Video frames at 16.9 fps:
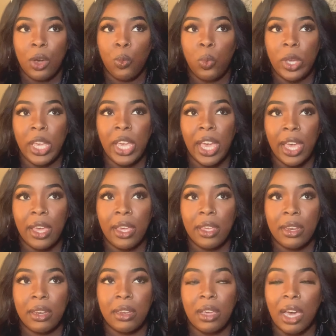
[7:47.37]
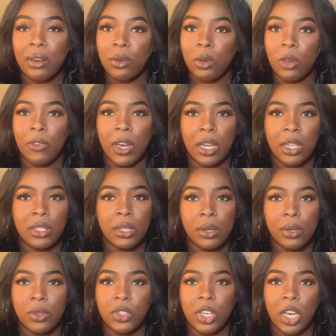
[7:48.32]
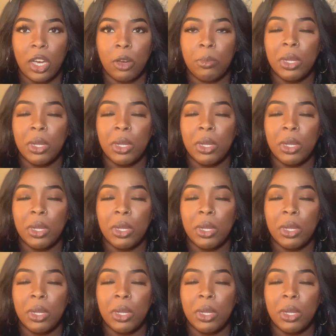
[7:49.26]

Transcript: we had, I don't know if I told y'all,